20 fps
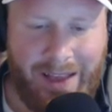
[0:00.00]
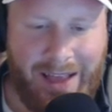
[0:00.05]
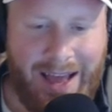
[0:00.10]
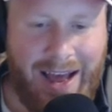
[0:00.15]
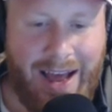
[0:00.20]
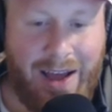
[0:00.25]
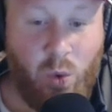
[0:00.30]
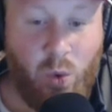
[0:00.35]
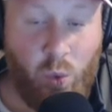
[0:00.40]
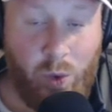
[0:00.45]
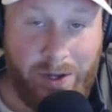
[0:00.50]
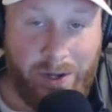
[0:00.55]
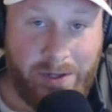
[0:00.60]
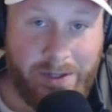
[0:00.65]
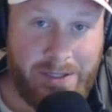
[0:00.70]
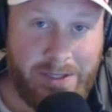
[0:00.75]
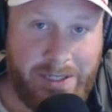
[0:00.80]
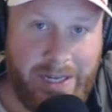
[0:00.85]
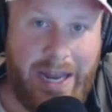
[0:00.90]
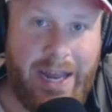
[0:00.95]
I will
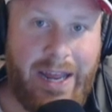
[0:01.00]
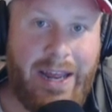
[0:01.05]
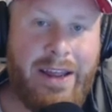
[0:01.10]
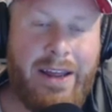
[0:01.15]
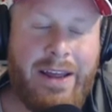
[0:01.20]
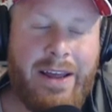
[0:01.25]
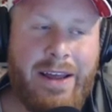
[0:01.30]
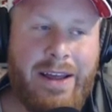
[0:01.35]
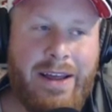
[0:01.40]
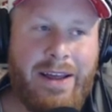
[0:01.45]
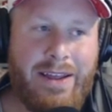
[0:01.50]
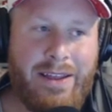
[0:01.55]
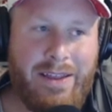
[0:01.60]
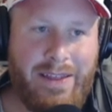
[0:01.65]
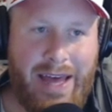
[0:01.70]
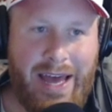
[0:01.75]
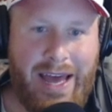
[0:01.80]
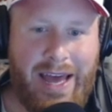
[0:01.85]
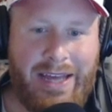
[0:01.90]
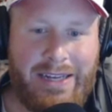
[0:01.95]
say
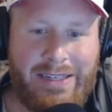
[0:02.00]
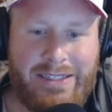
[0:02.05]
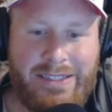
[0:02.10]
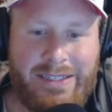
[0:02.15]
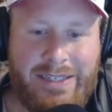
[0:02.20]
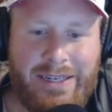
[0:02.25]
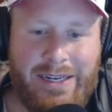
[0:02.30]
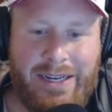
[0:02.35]
that